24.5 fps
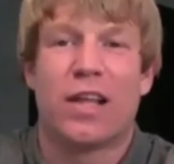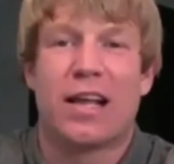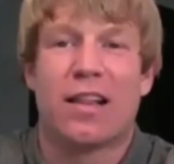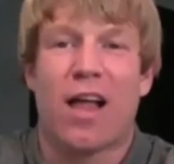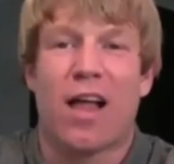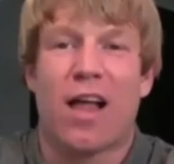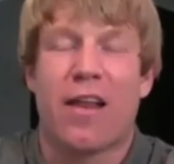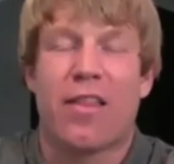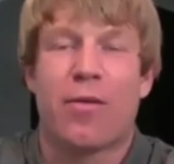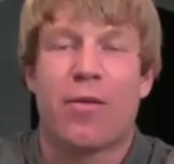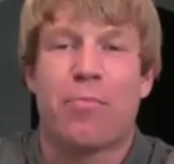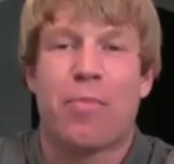A
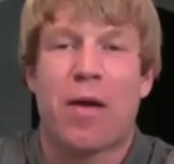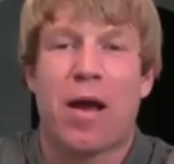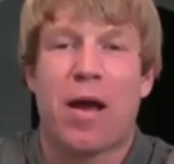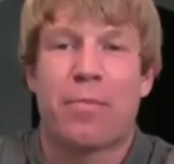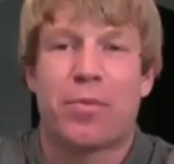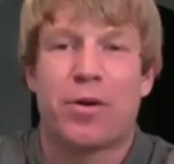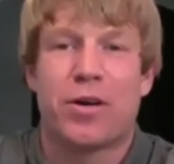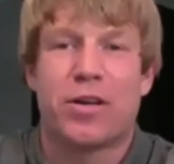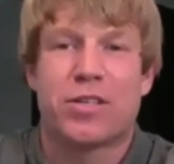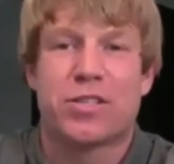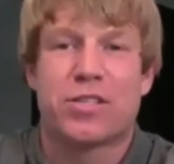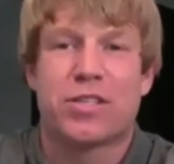lot of the
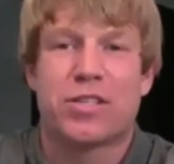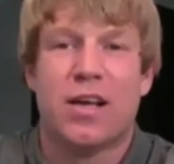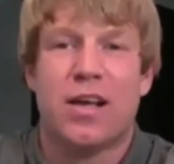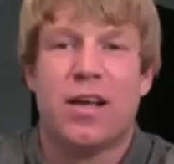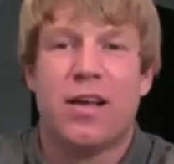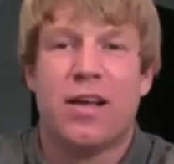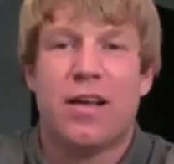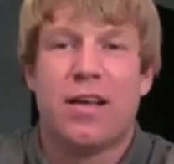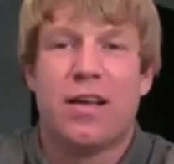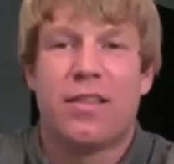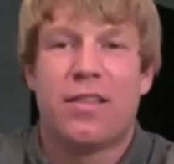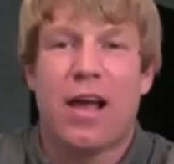peppers
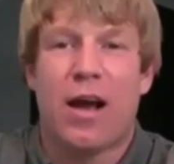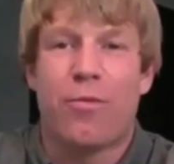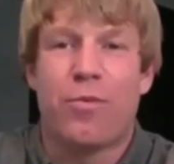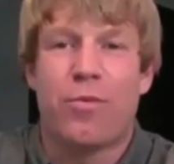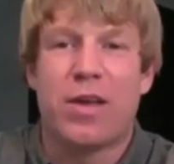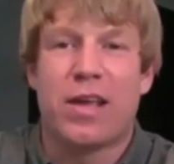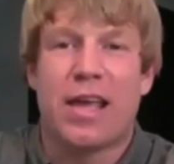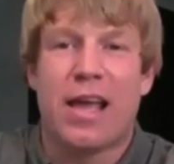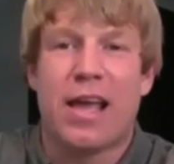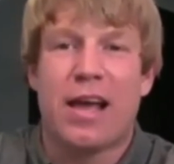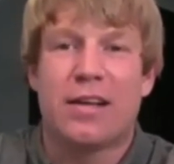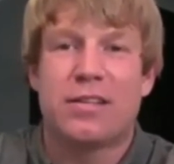that
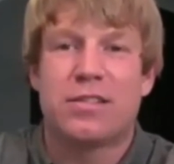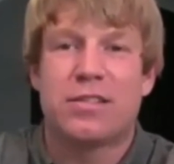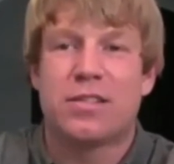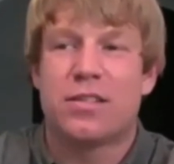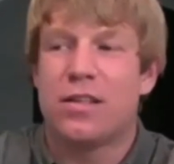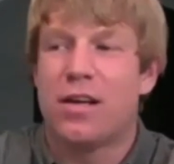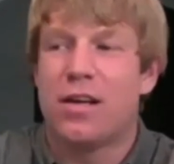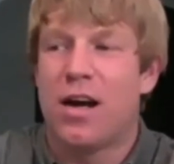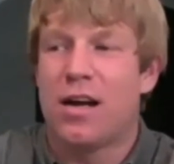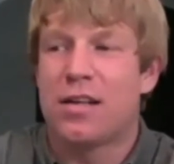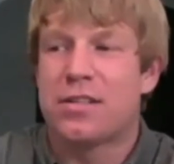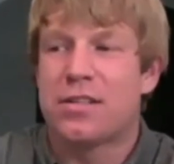we get
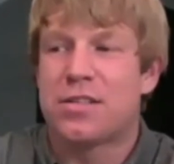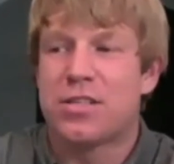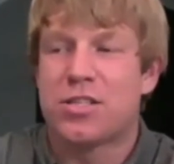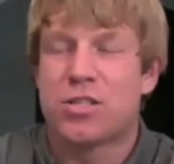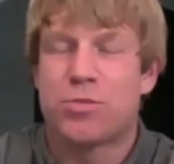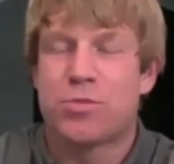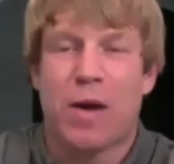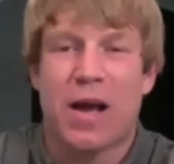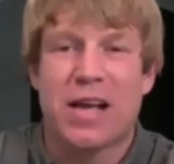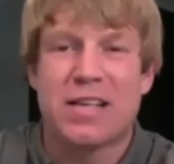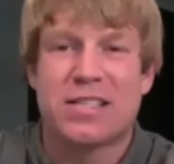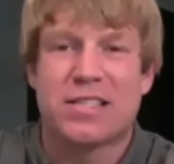to
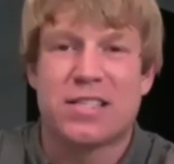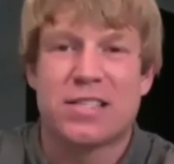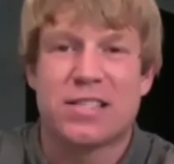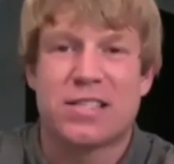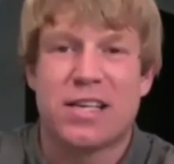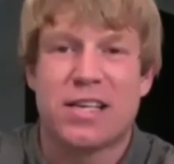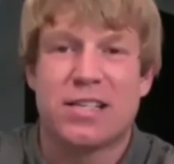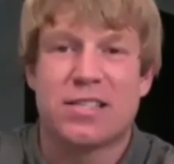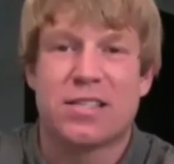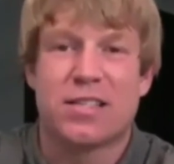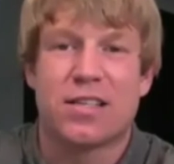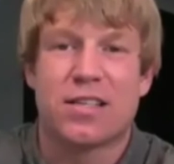spice and
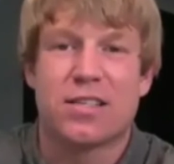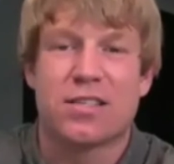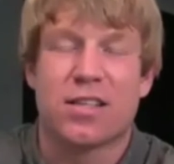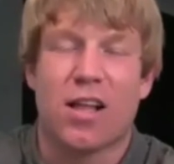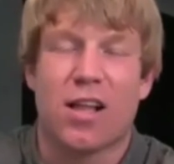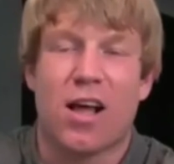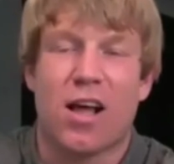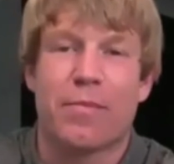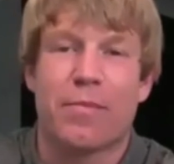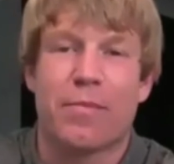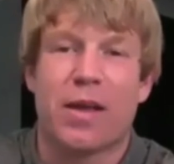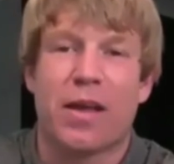season the
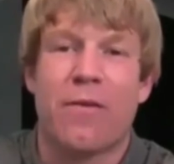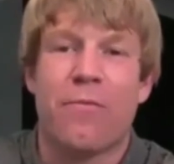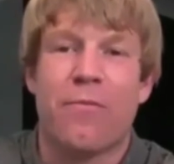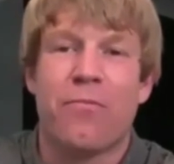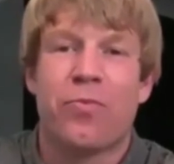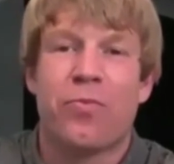salami,